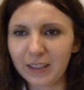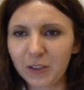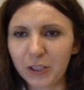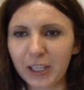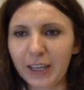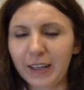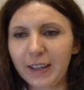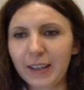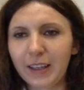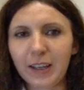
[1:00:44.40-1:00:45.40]
Okay,
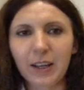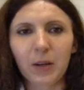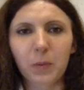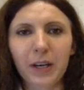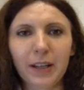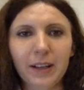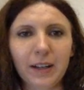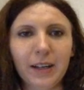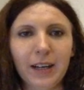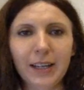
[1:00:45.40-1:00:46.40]
well,
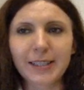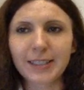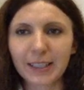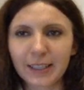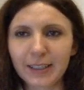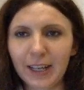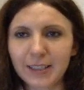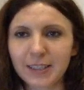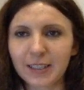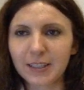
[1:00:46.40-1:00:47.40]
I think
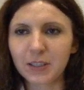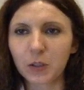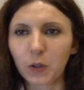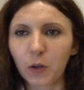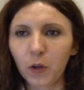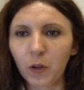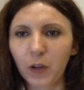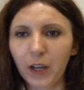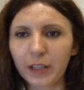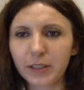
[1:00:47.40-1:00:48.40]
that's it all.
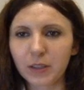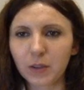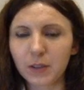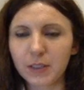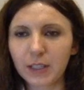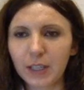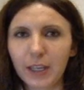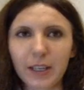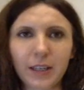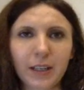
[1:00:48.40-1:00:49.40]
I don't see
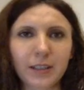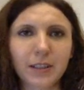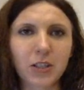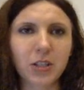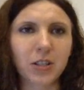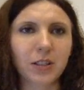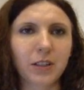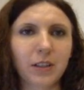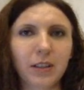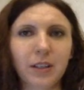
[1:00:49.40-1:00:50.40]
any
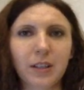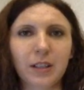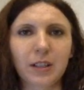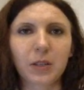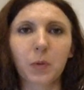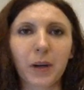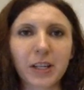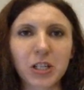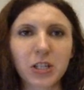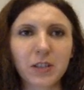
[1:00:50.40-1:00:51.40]
additional
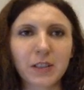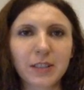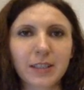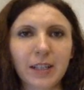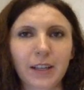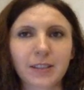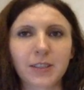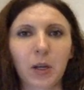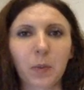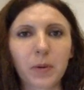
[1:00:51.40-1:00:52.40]
questions. I stop